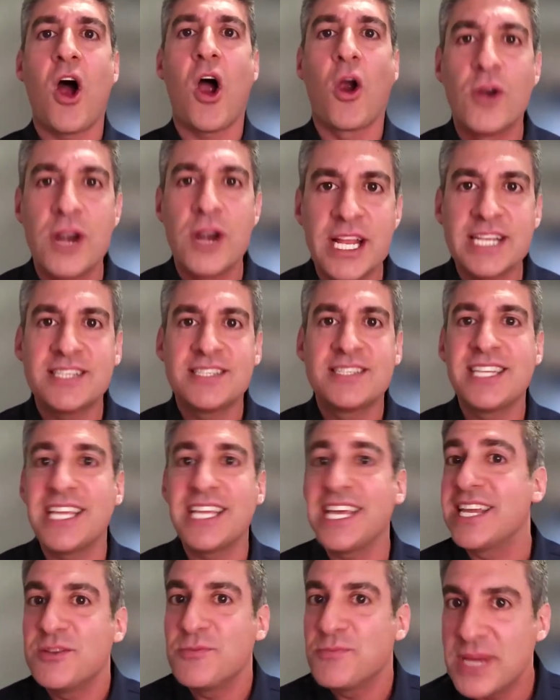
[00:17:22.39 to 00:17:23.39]

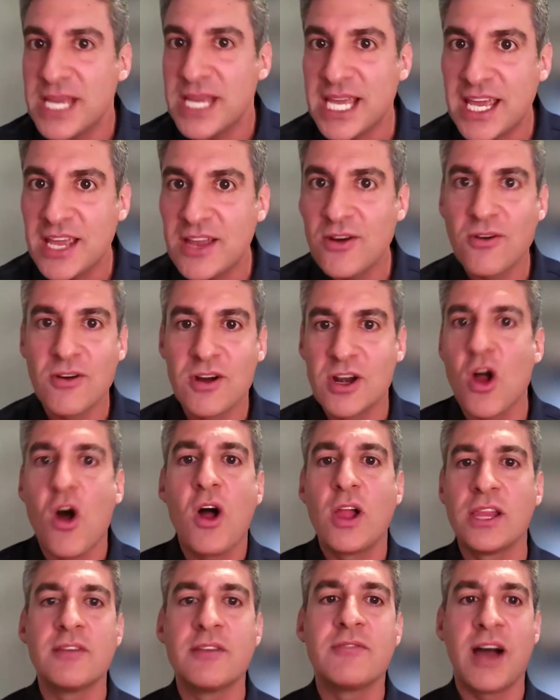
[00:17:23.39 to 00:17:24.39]
artist in me, or in
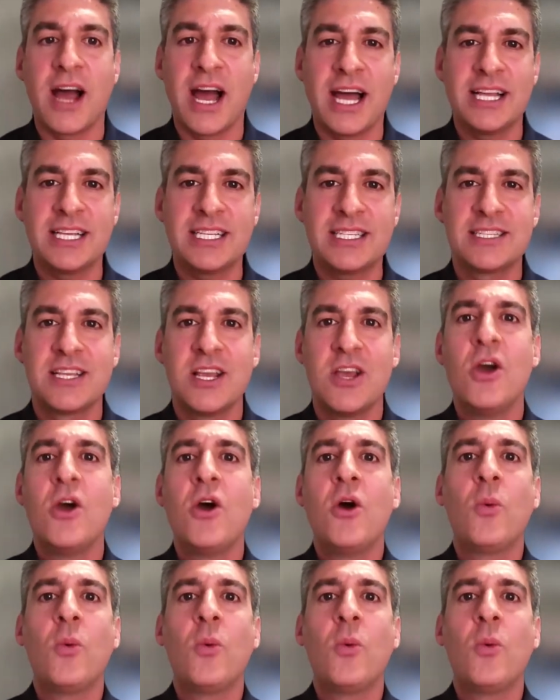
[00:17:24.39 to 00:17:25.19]
all of us,